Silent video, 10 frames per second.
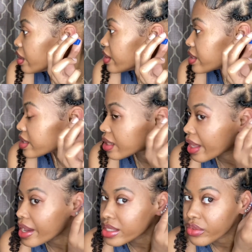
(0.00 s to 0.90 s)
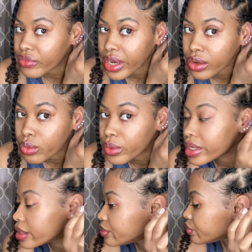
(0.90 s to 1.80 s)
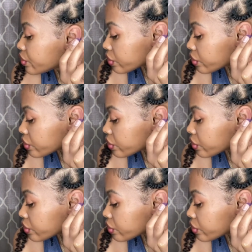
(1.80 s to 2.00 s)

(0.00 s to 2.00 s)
This is the last and final one.